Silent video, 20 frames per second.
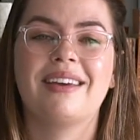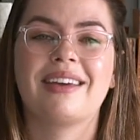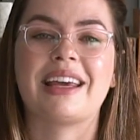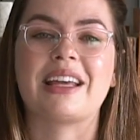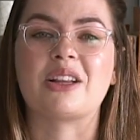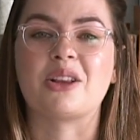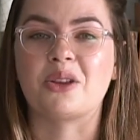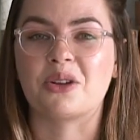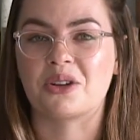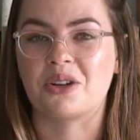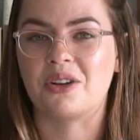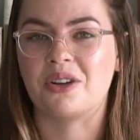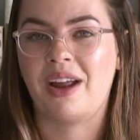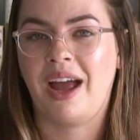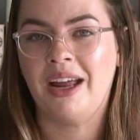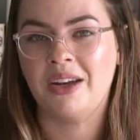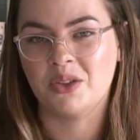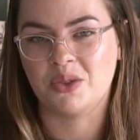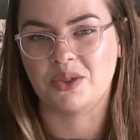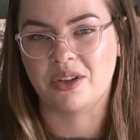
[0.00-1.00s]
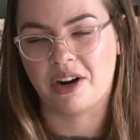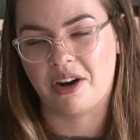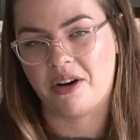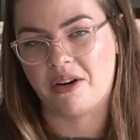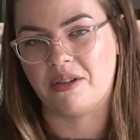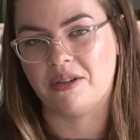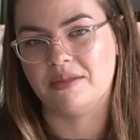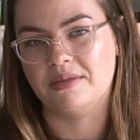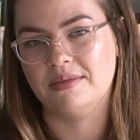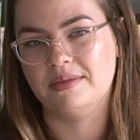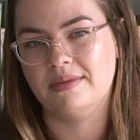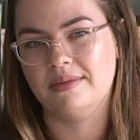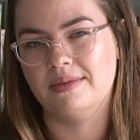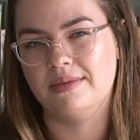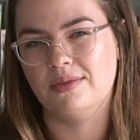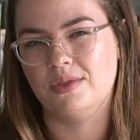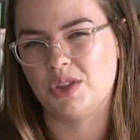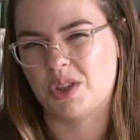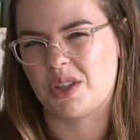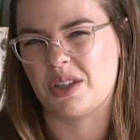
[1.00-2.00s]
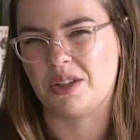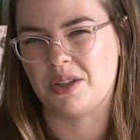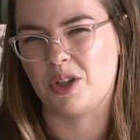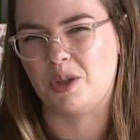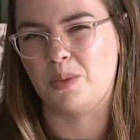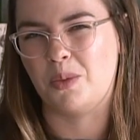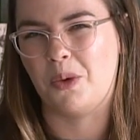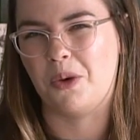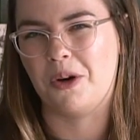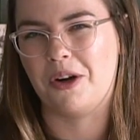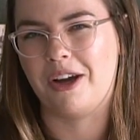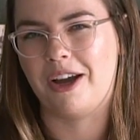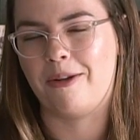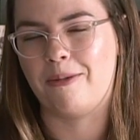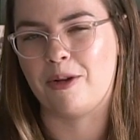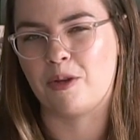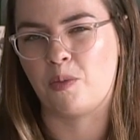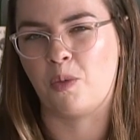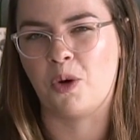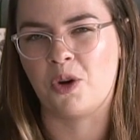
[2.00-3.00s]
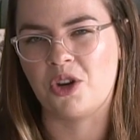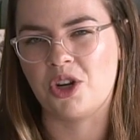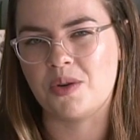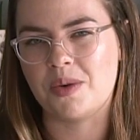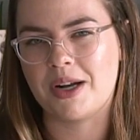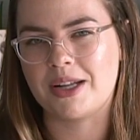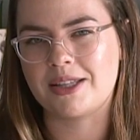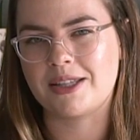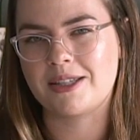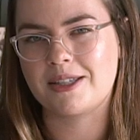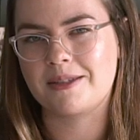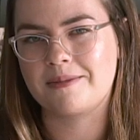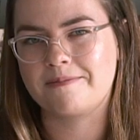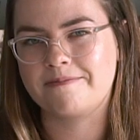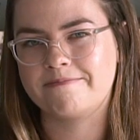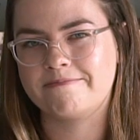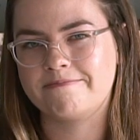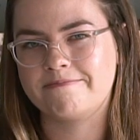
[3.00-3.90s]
can learn and grow just a little more and with more nuance.